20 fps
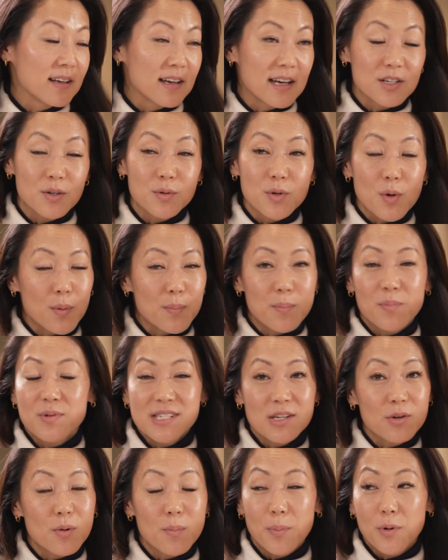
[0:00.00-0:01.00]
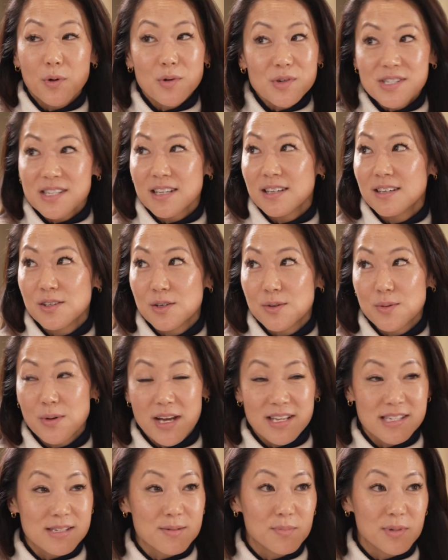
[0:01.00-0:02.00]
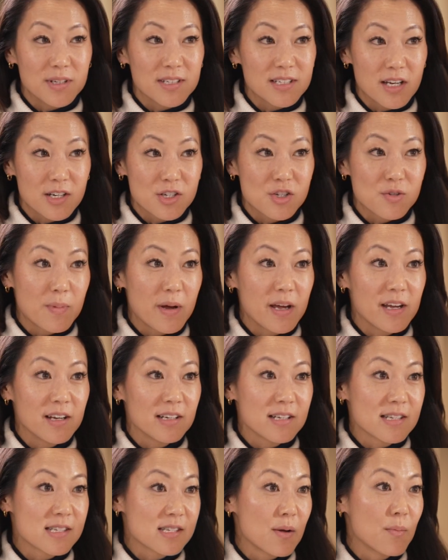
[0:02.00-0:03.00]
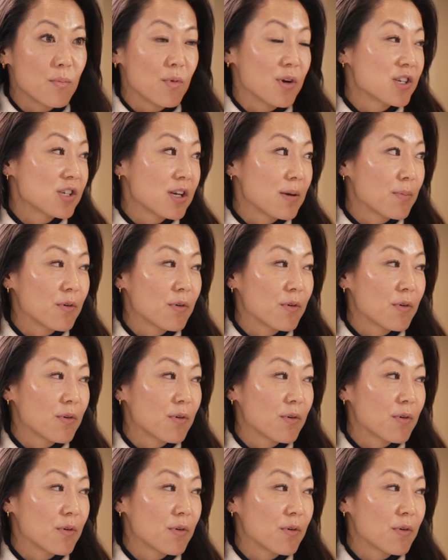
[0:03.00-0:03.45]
I don't know a single person who hasn't been touched by it in some way, shape, or